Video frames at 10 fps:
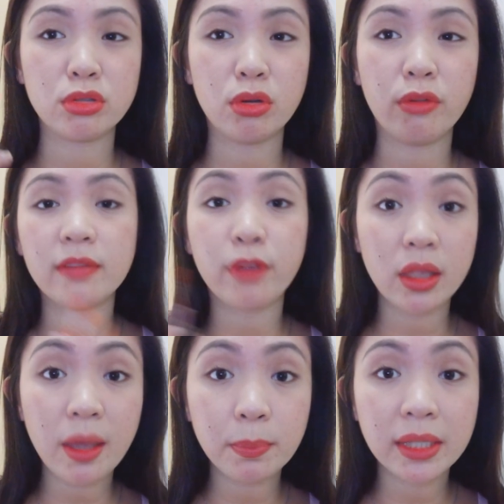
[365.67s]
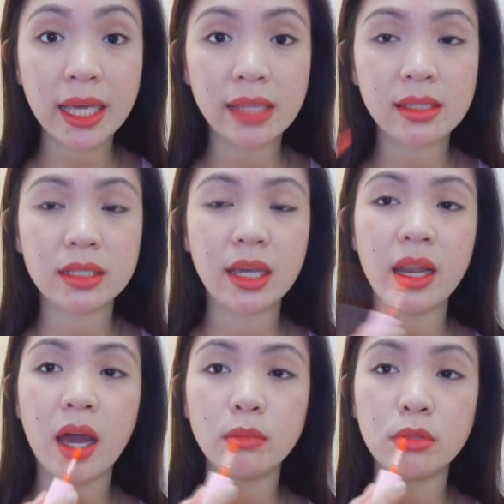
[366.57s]
So, for lip tints,
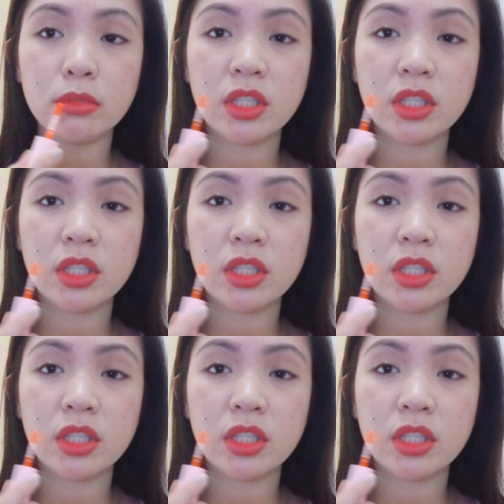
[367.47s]
kailangan mo